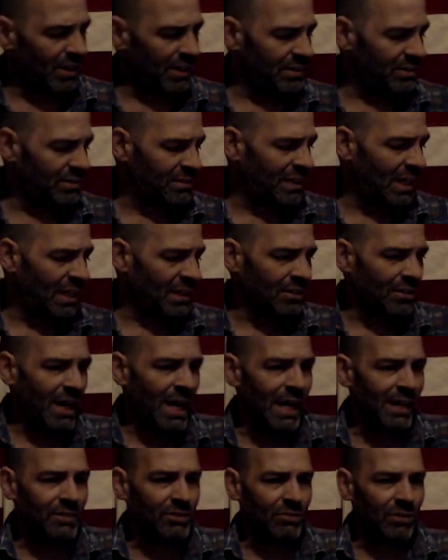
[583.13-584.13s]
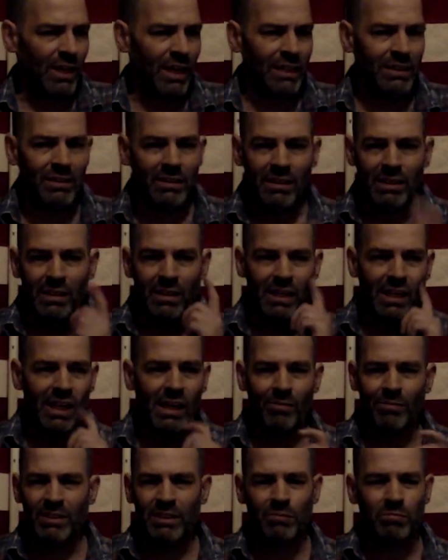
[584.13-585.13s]
used to cut grass, right? I have
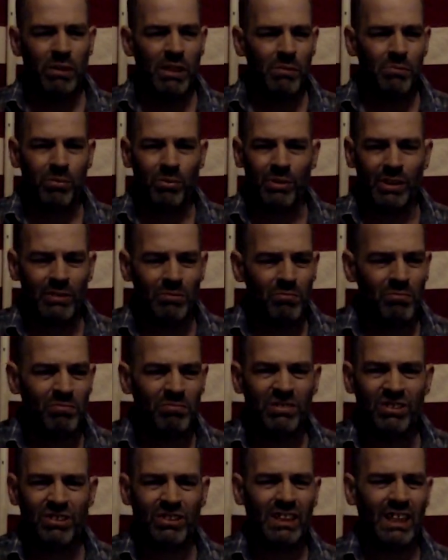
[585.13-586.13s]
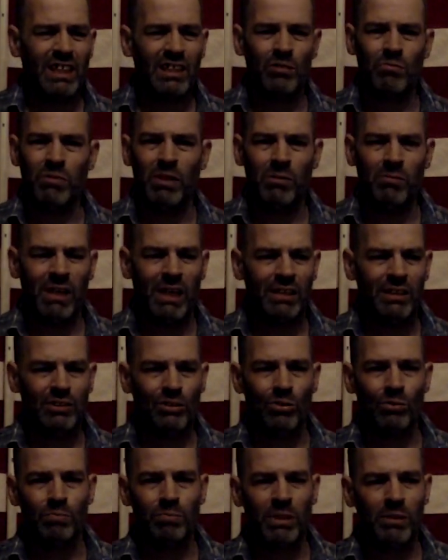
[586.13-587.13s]
these people that sicken me, man. These
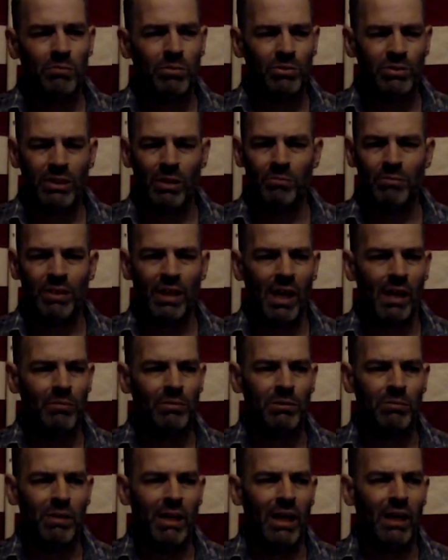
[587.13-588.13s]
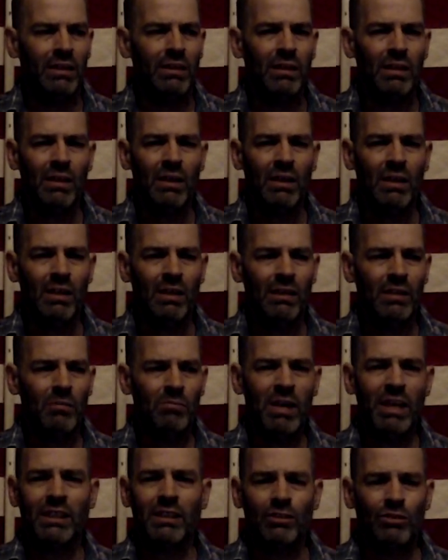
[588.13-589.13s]
old people sometimes, man. They're
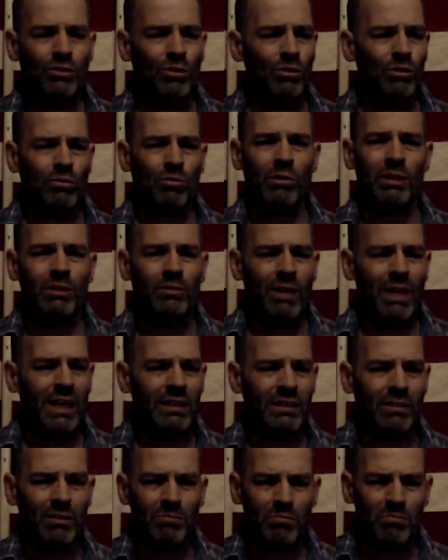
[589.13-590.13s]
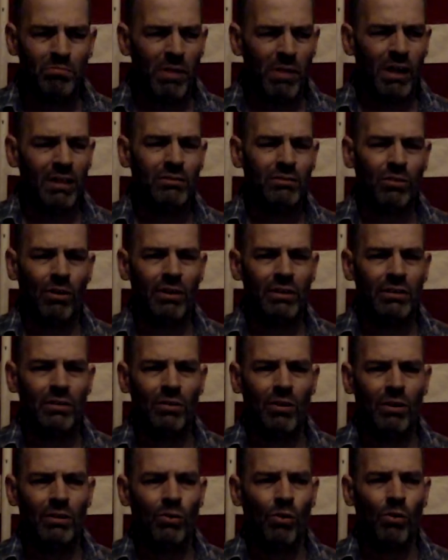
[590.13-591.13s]
making $2-3 grand a month on
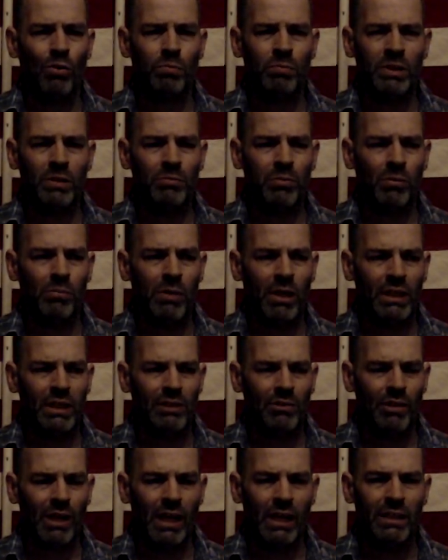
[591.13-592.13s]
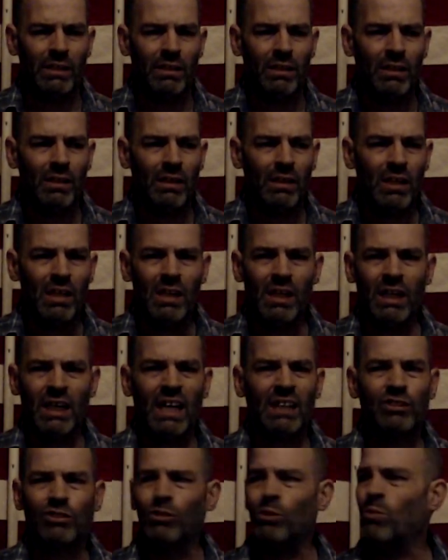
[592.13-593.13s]
old people money, right? They
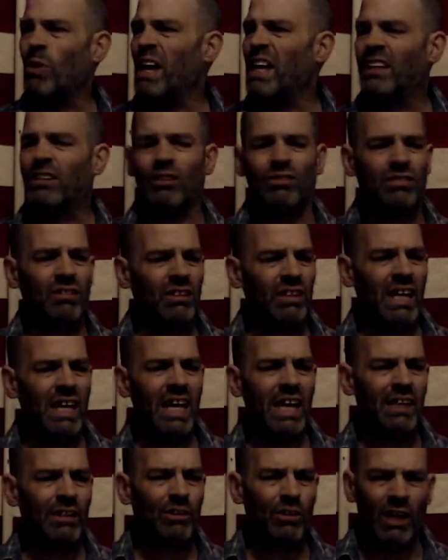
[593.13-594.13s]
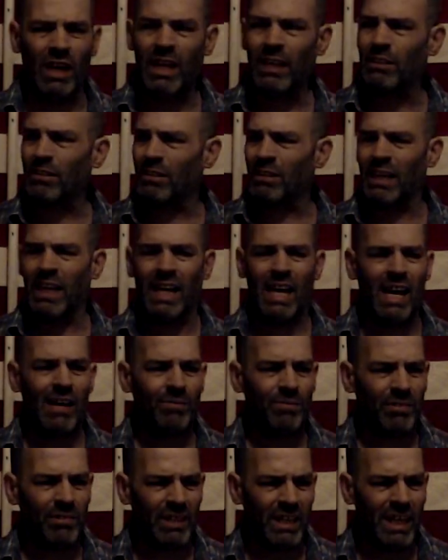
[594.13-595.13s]
got 2 acres of land or 1.5 acres
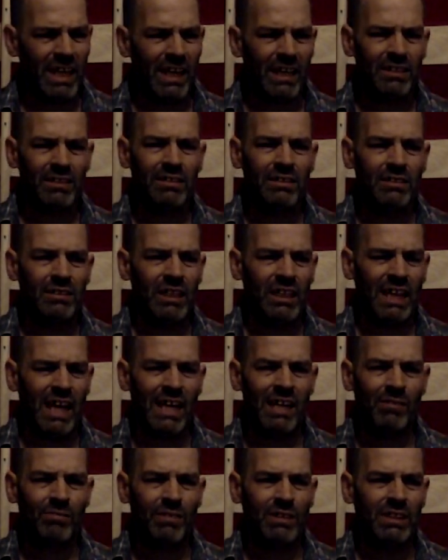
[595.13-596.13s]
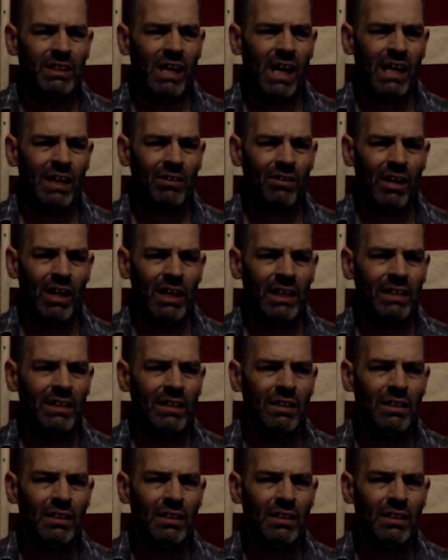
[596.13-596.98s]
of land that I have to cut, right?